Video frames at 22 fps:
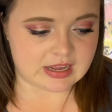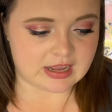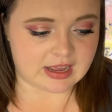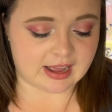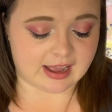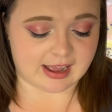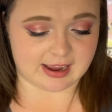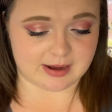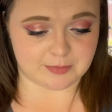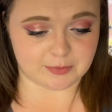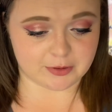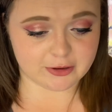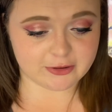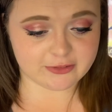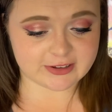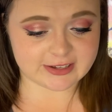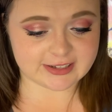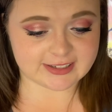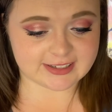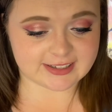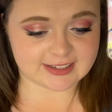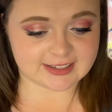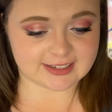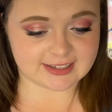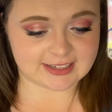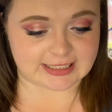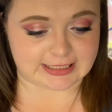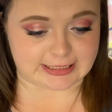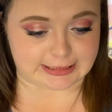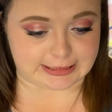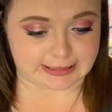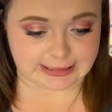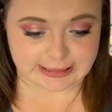I'm nervous,
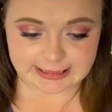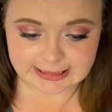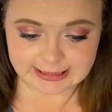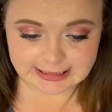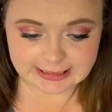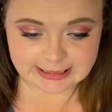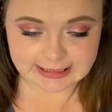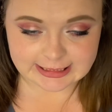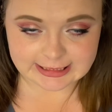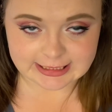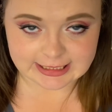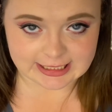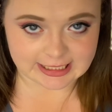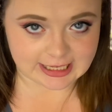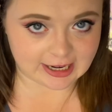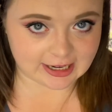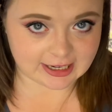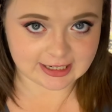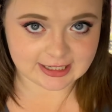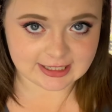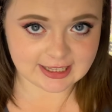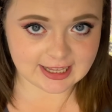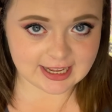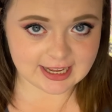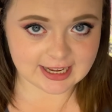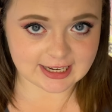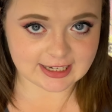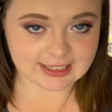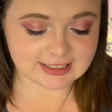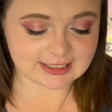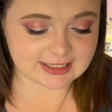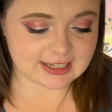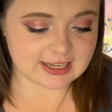not gonna
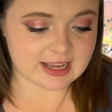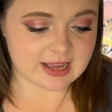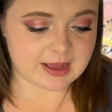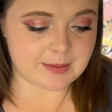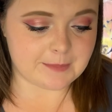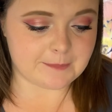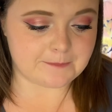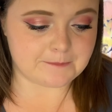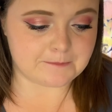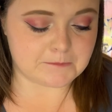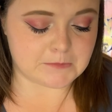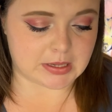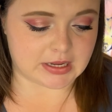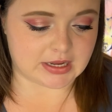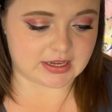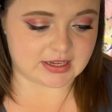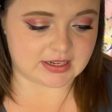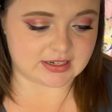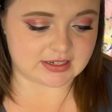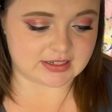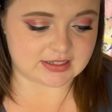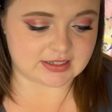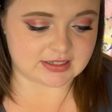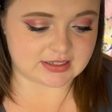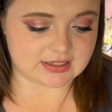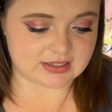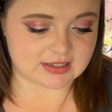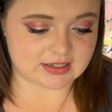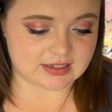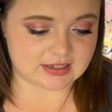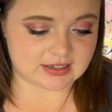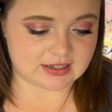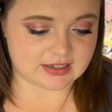lie, but
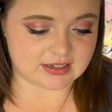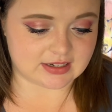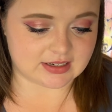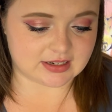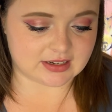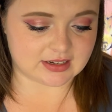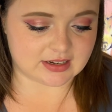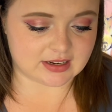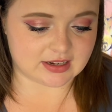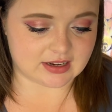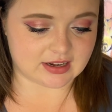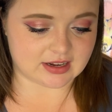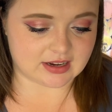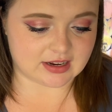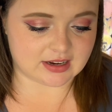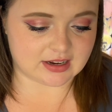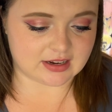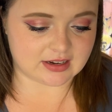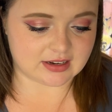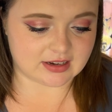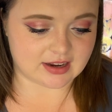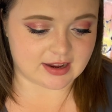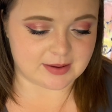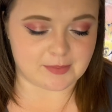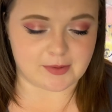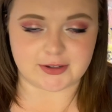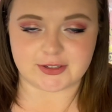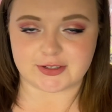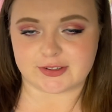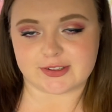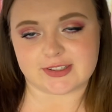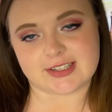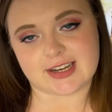I'm
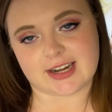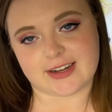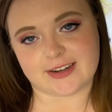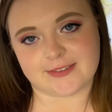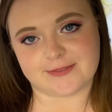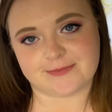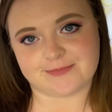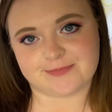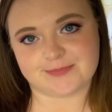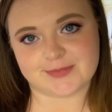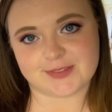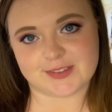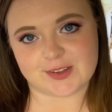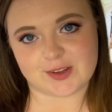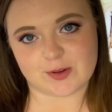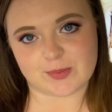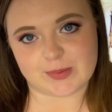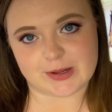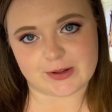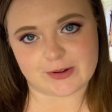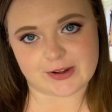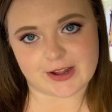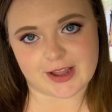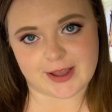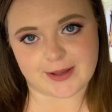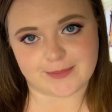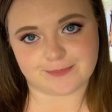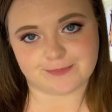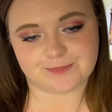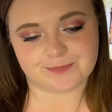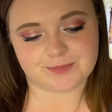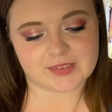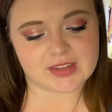also excited, so it'll be okay.
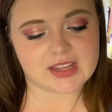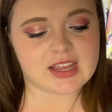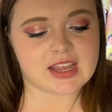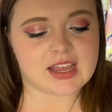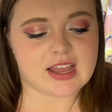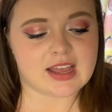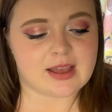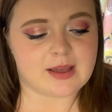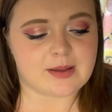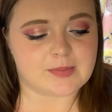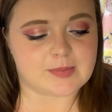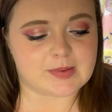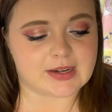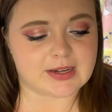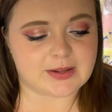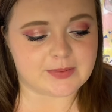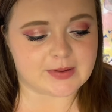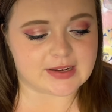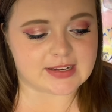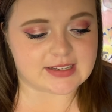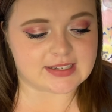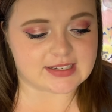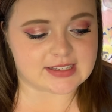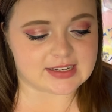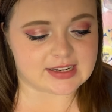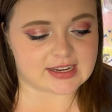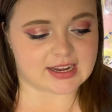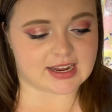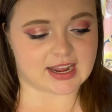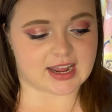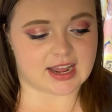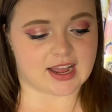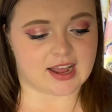But anyways,
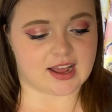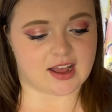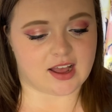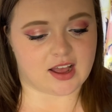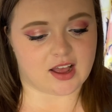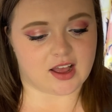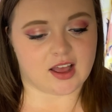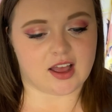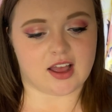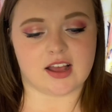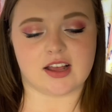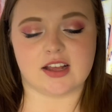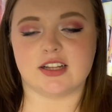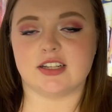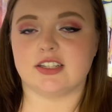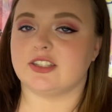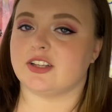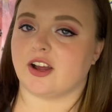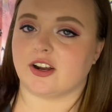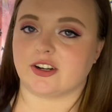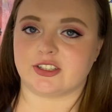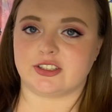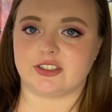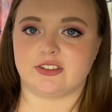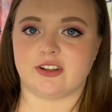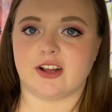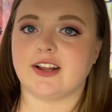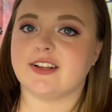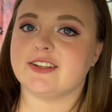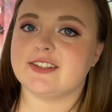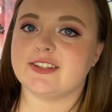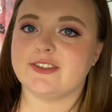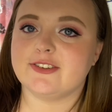talk to you
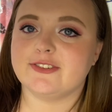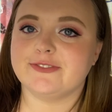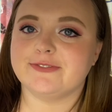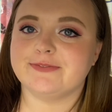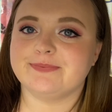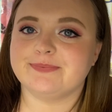guys soon.